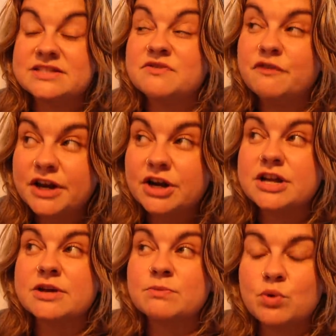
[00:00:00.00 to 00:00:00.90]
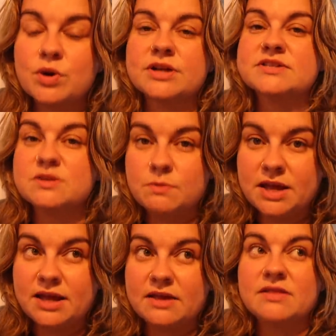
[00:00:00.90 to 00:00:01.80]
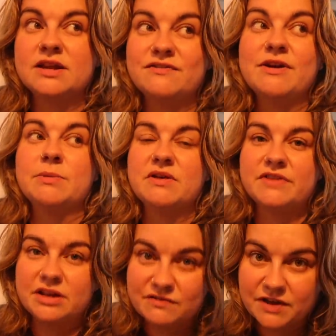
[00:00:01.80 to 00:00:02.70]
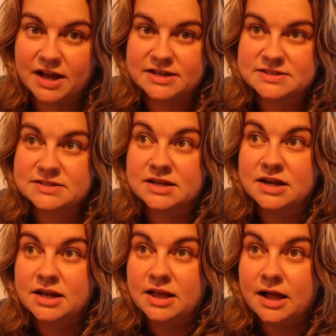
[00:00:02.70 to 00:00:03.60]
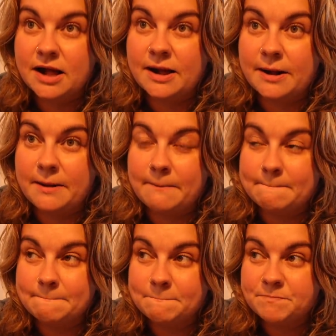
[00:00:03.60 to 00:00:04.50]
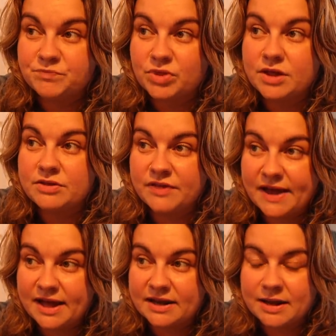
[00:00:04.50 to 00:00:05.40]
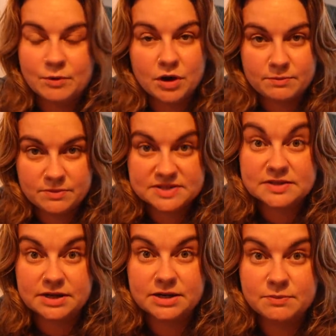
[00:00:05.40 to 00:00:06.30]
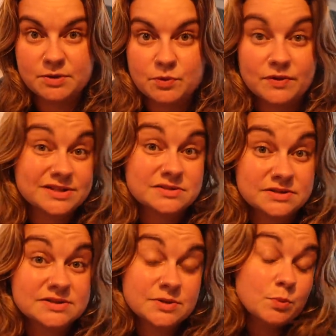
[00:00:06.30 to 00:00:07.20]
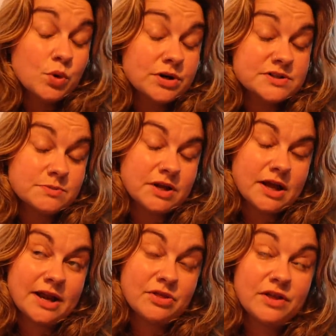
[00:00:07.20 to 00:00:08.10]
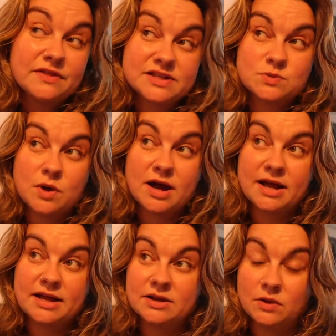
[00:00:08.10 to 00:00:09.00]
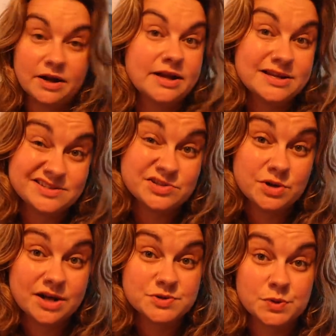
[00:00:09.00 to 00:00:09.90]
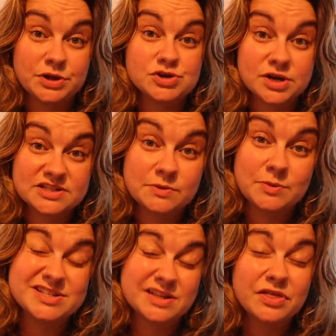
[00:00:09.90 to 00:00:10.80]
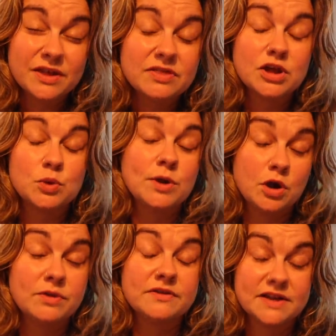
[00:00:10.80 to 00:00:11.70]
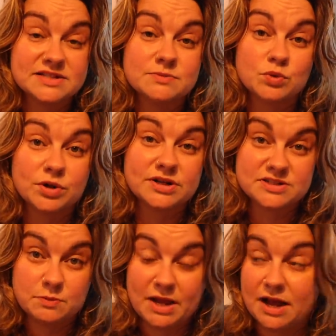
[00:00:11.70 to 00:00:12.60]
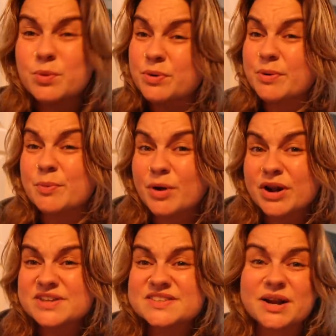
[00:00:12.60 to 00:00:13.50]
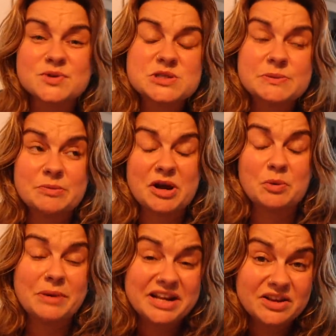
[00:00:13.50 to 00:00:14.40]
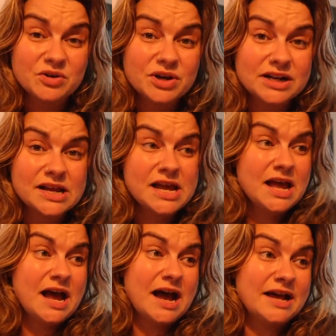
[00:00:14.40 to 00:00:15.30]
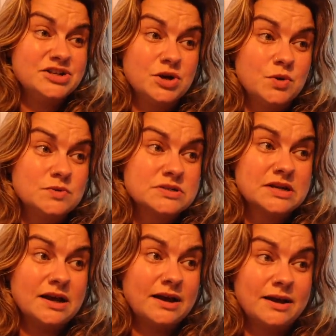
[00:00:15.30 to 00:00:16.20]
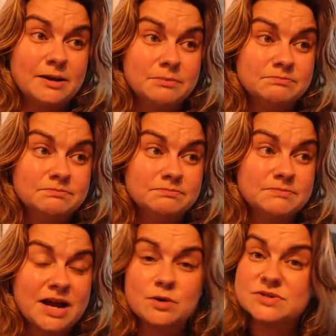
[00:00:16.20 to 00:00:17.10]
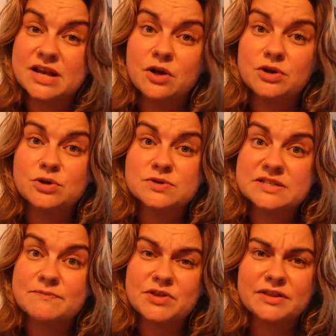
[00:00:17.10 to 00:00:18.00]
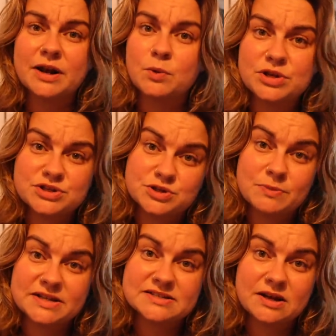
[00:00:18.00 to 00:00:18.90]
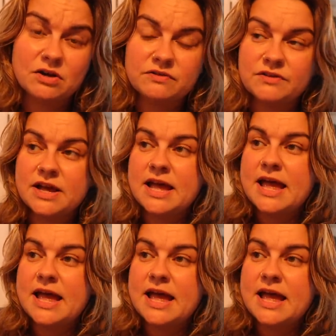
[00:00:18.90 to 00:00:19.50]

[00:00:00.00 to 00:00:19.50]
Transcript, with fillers: It's very important to me that if I'm giving advice, um, that I'm not misleading people. That's it's important to me. And I think that's why in a lot of cases you guys really trust me because I think that you know that that's important to me. I don't promote products that I don't spend my own money on. I don't um, I don't tell you something that I wouldn't do myself.